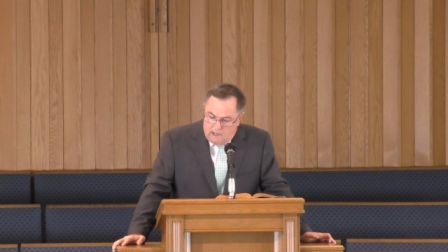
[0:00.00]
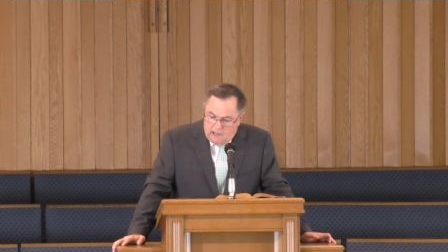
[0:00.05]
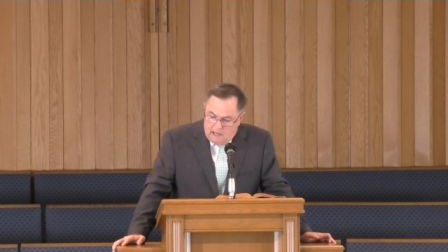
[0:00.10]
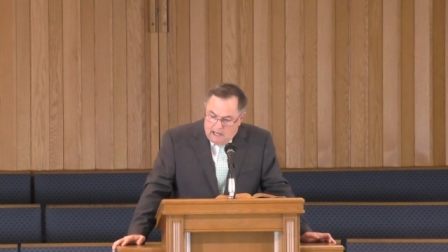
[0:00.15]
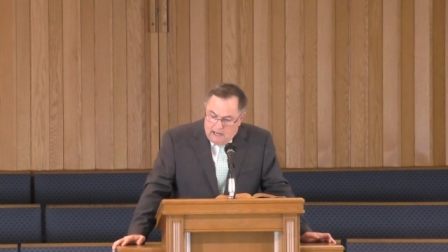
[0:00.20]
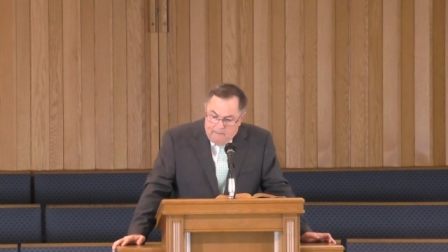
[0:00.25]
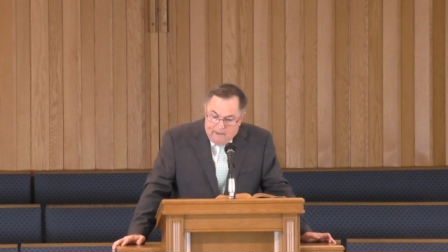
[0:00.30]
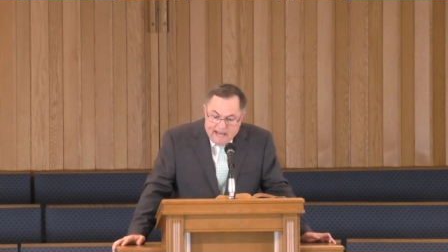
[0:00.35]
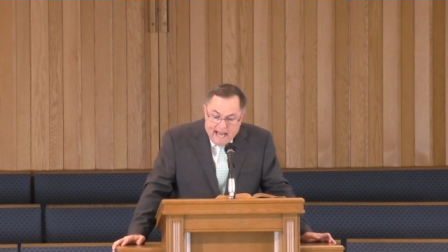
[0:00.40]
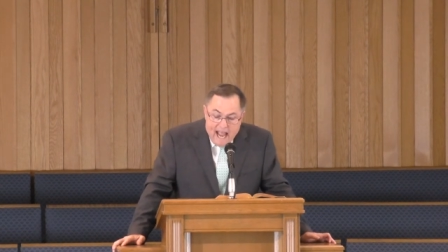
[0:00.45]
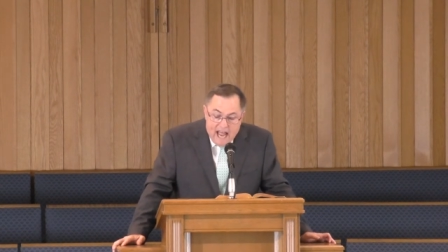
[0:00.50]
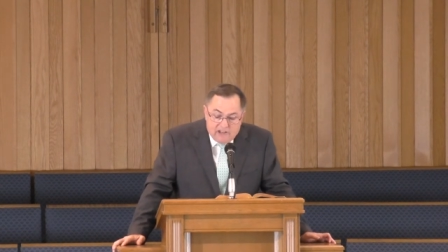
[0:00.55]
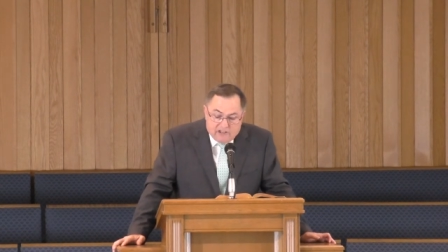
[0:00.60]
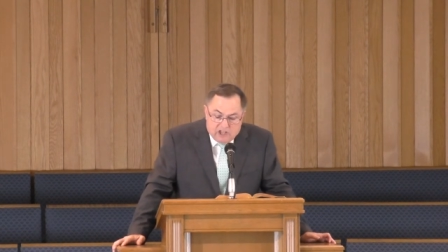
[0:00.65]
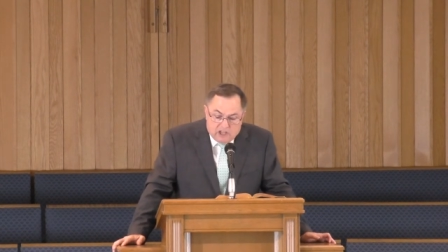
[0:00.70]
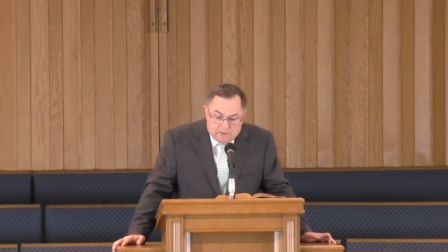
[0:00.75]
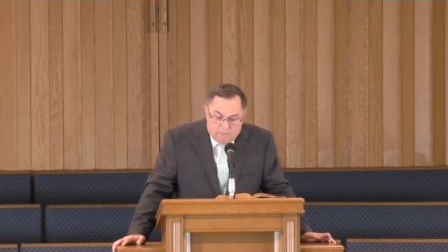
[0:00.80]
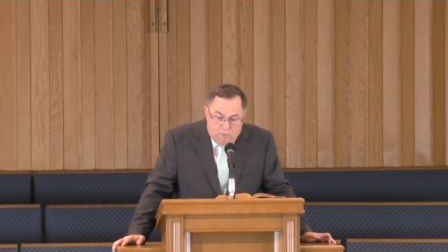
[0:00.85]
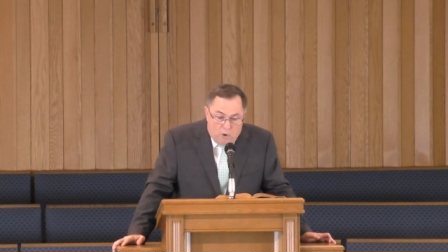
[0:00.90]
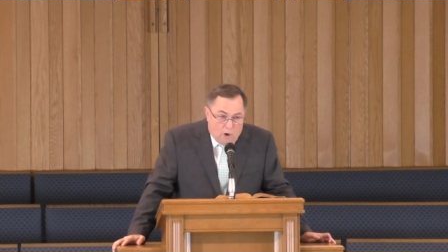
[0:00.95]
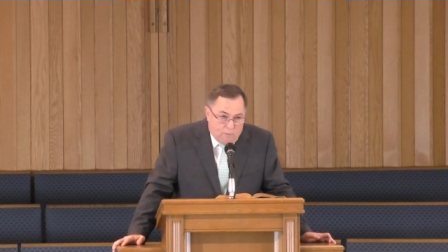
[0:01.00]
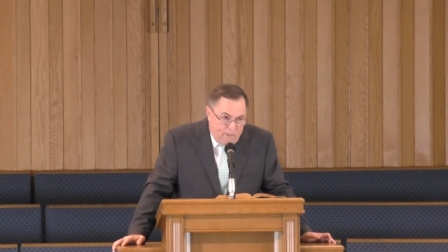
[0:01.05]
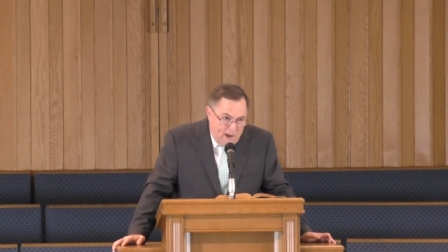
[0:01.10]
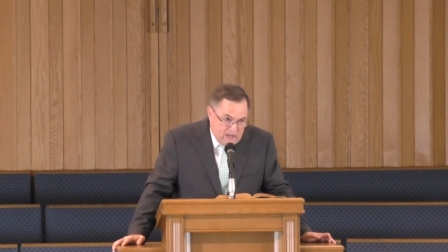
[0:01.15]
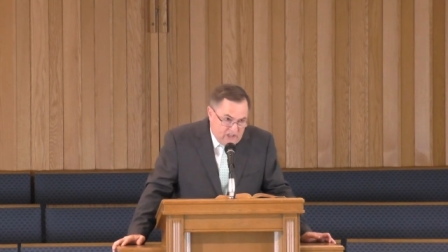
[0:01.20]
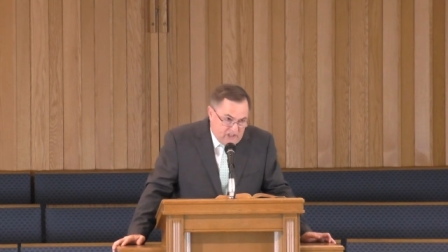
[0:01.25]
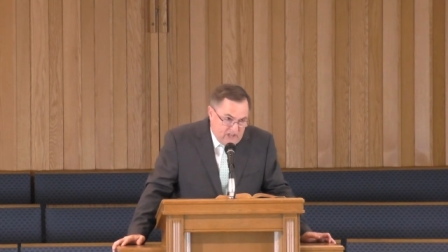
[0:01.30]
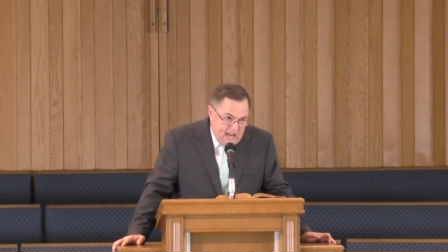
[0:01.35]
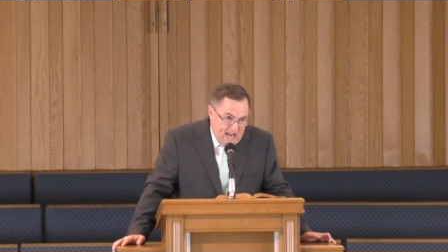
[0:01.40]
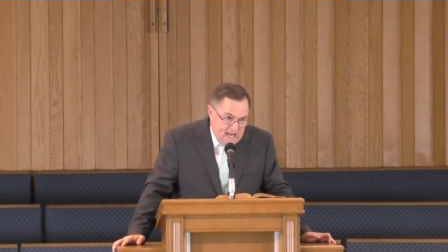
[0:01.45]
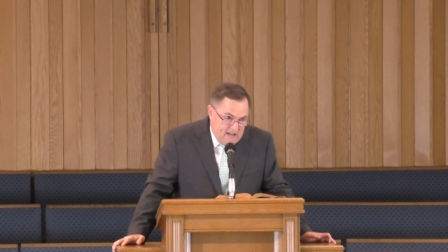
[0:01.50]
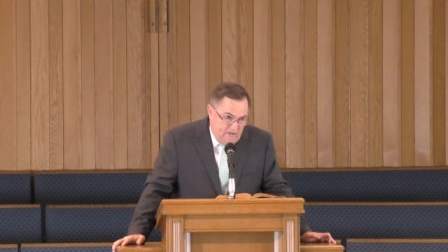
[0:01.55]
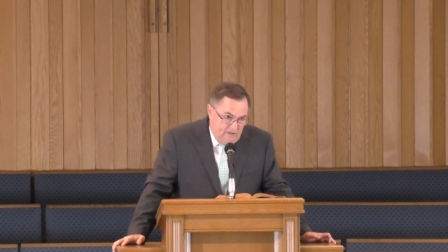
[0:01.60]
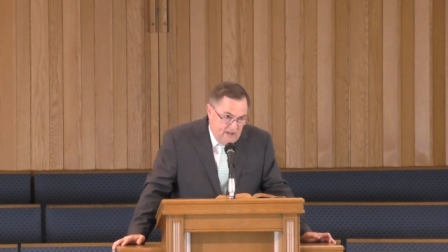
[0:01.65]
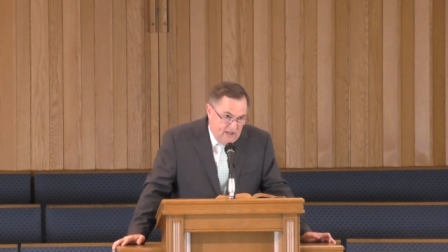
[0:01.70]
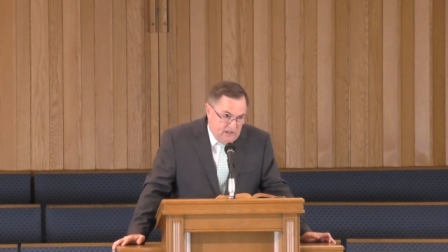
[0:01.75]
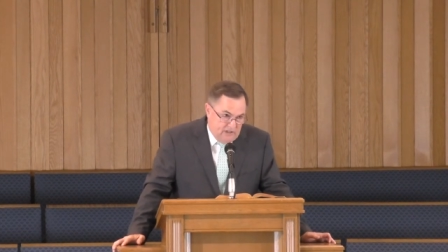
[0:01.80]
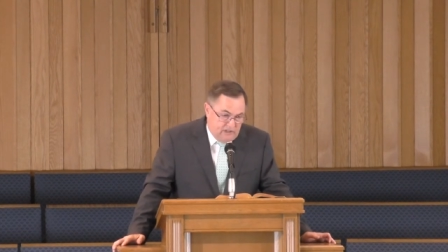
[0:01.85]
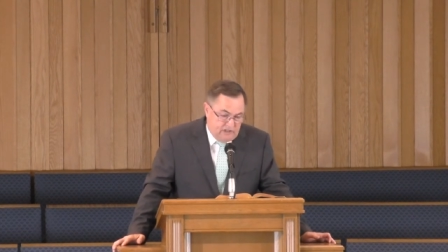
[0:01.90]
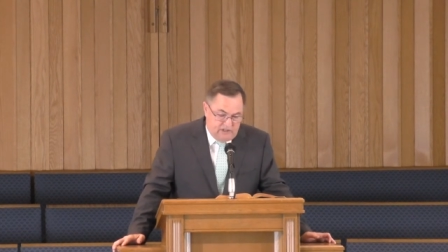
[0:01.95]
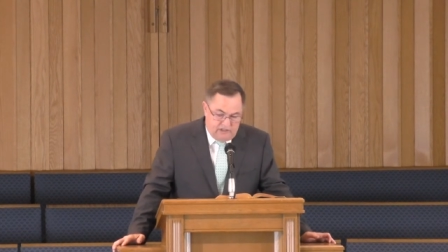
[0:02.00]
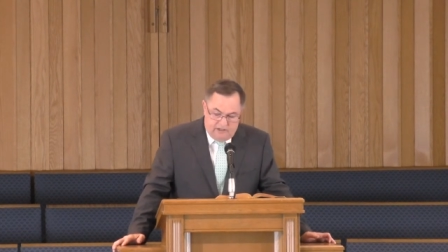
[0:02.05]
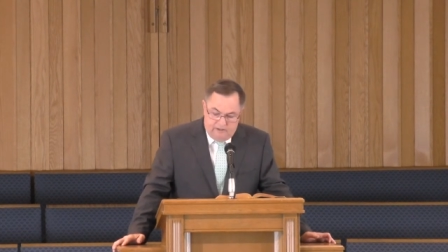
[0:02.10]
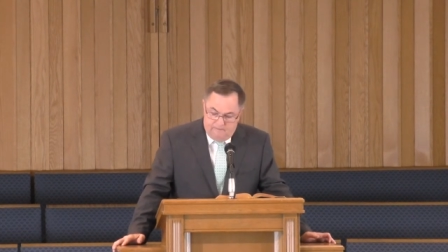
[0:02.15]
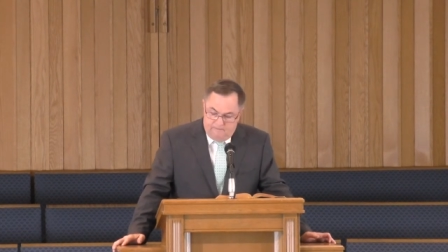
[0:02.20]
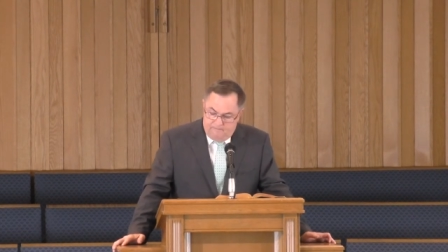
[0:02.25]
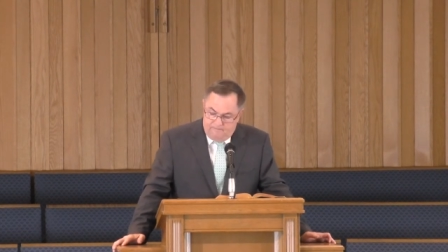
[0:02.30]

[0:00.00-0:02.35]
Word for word: He begins his book by saying this